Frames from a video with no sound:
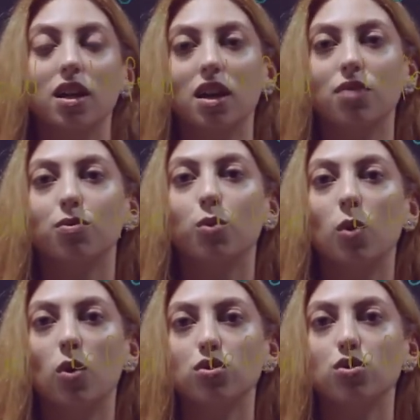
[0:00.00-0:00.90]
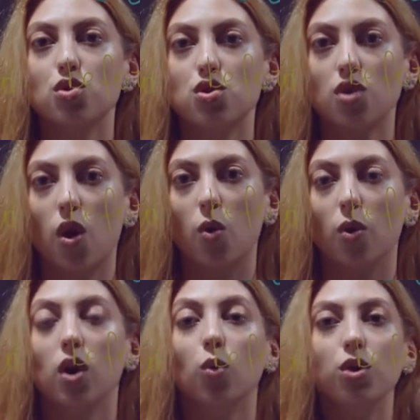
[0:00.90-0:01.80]
If we want to show
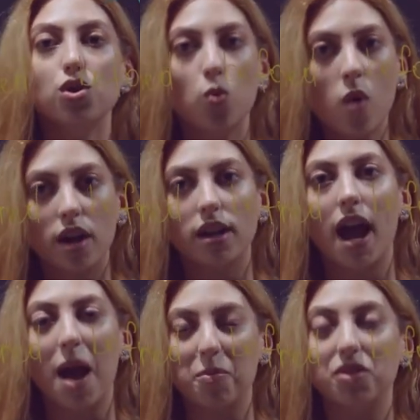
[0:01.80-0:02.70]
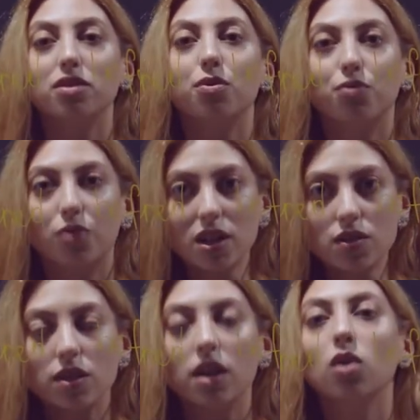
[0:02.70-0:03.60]
which one happened the
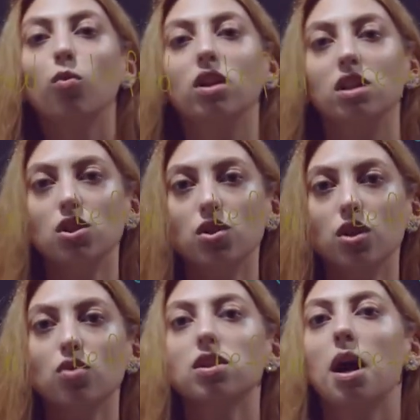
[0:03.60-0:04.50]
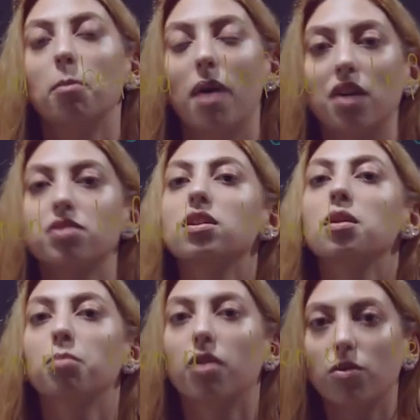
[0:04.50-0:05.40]
first, we need to use past
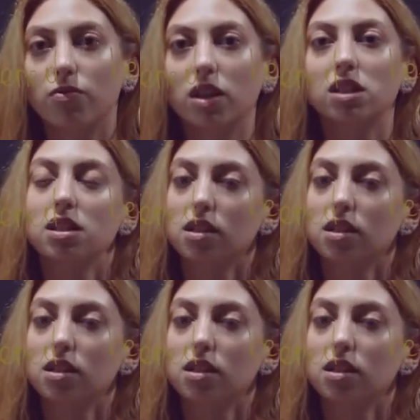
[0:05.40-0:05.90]
perfect